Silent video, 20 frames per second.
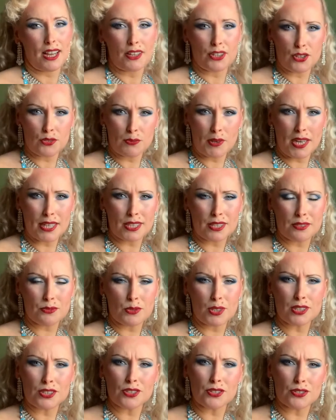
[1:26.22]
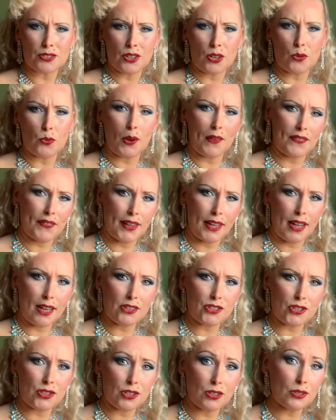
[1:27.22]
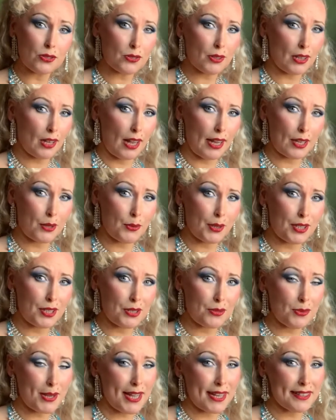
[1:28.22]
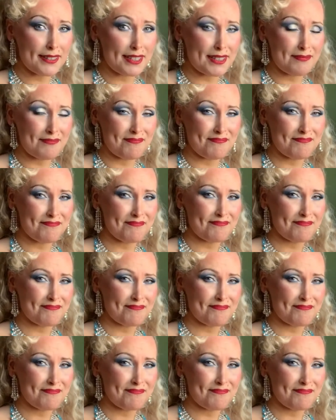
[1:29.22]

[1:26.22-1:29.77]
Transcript: you might want to know what they actually look like when you wear them.